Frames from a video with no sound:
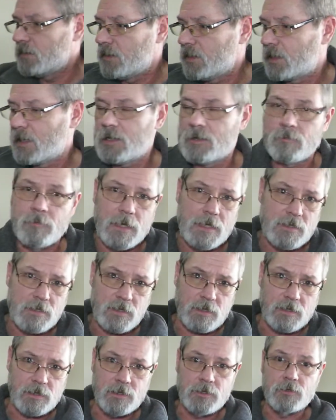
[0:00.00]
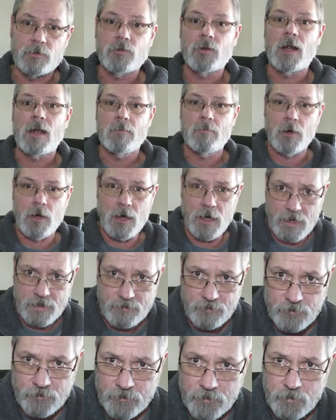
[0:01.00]
you get basically your
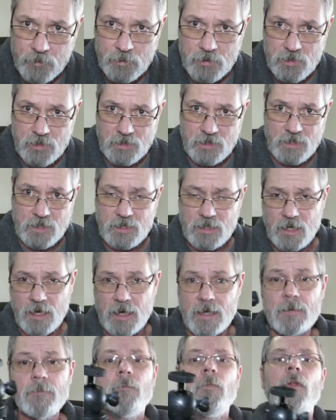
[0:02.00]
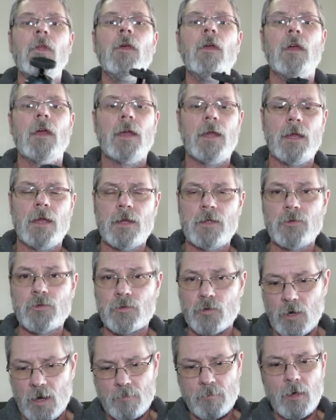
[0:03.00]
tripod, which is this guy, and your
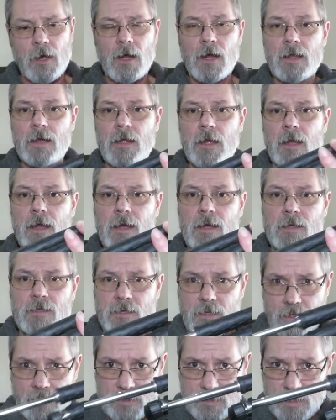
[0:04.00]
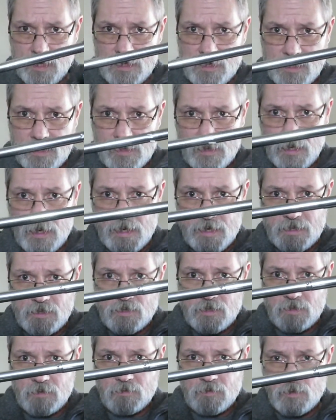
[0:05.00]
tripod has extending
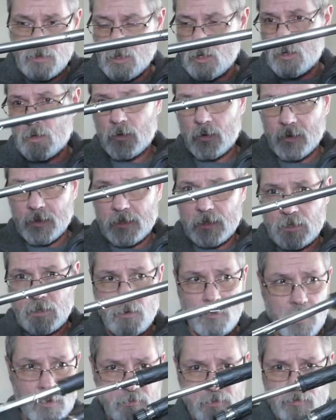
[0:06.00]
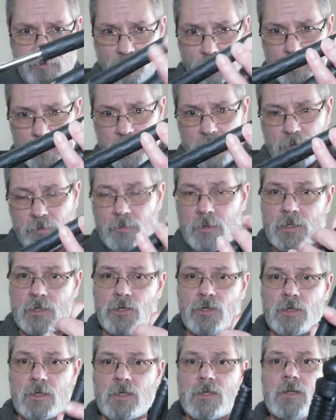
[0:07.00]
legs, so it'll go up to 42
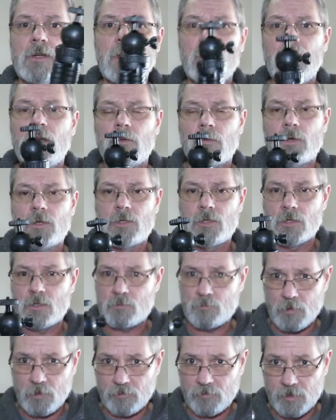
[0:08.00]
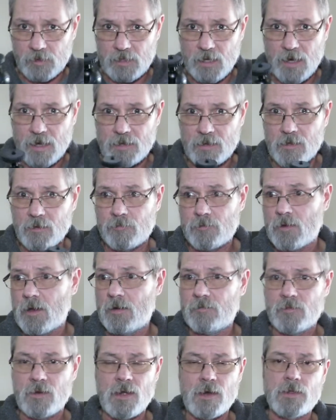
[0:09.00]
inches. Which is perfect height if you
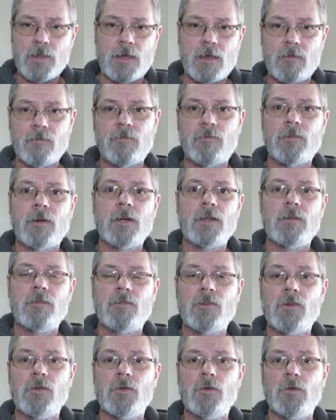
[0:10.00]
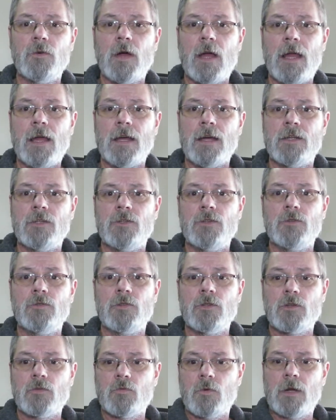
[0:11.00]
have nothing in front of you and you
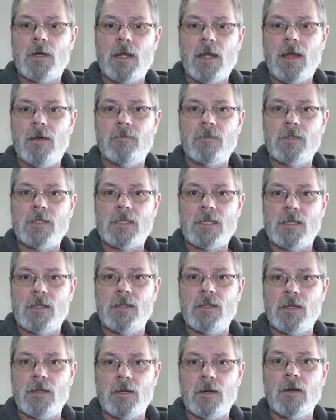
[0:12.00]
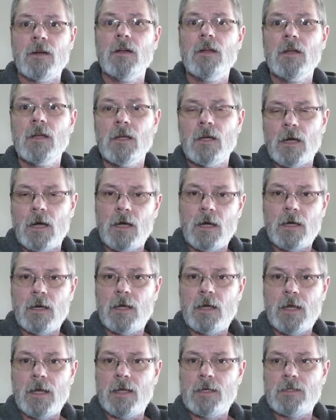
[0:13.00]
just want to have it sitting there
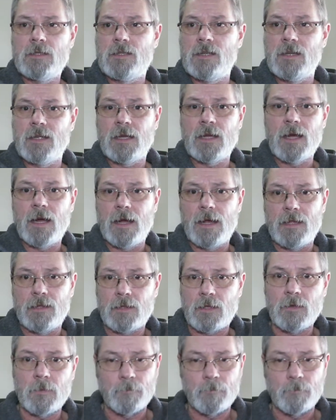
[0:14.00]
at sitting height.